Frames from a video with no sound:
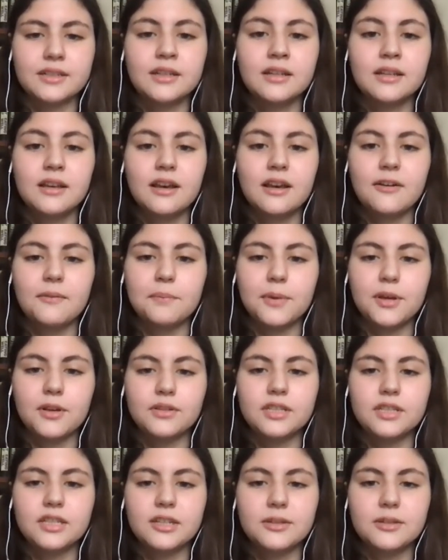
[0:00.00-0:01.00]
of
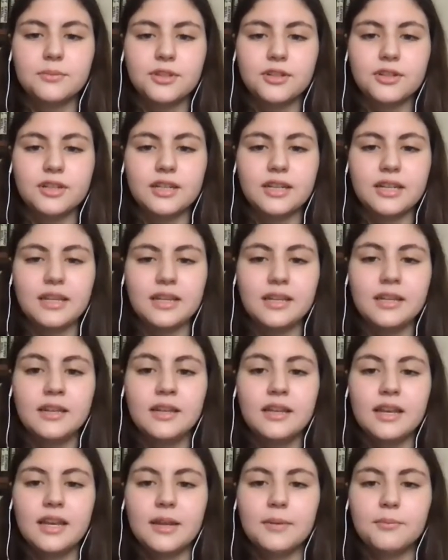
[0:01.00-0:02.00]
building community
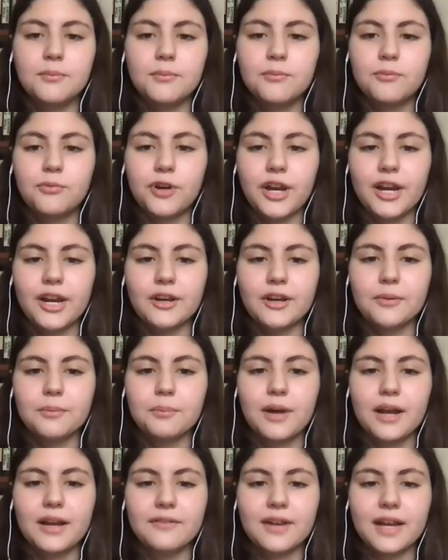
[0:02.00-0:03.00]
in prayer
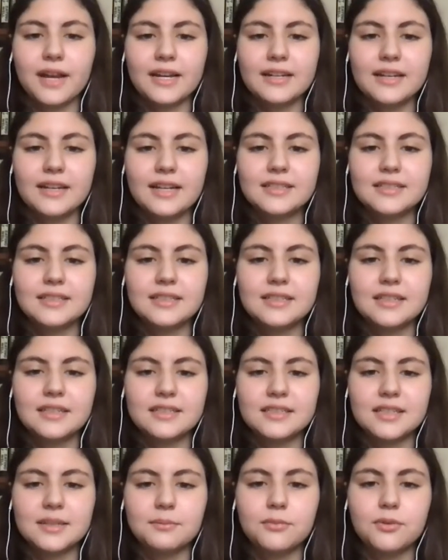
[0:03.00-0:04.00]
by recognizing the
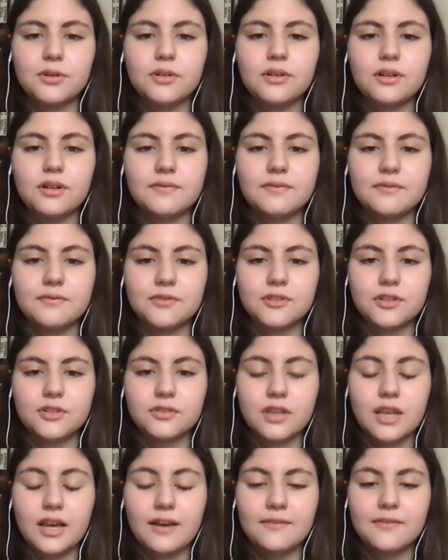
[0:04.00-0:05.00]
symbol of,
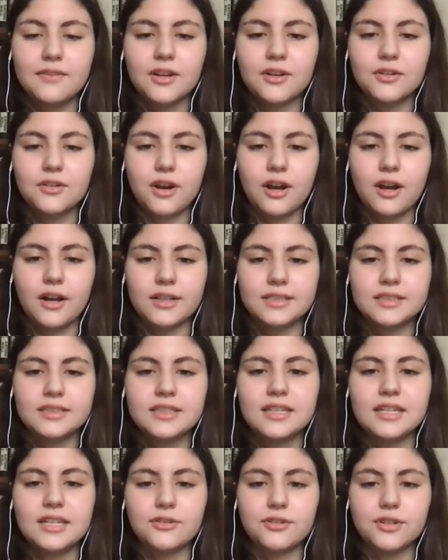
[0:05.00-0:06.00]
of the cross
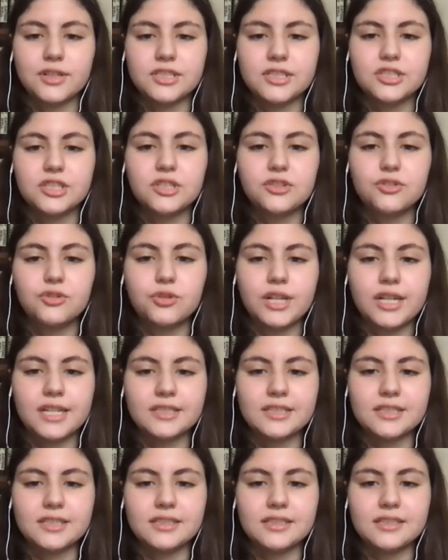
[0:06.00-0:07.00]
in Christian
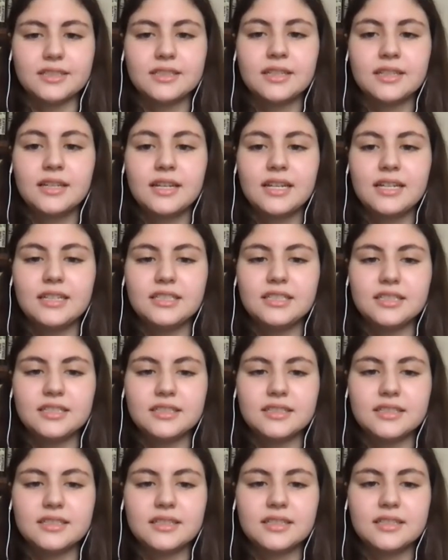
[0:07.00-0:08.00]
traditions and
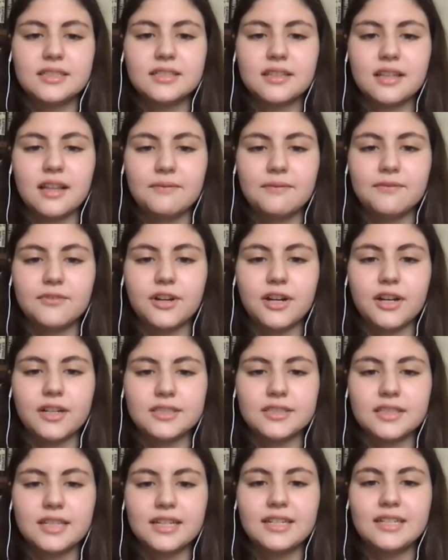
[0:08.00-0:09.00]
Jesus' love for
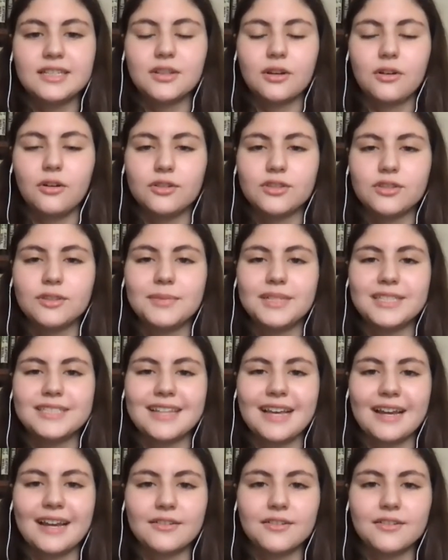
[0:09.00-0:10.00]
us in his ultimate
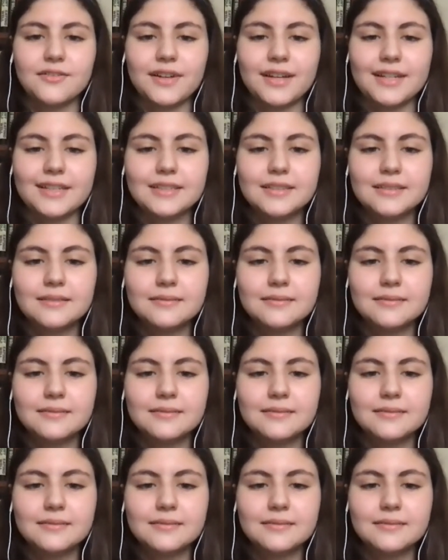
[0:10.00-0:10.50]
sacrifice.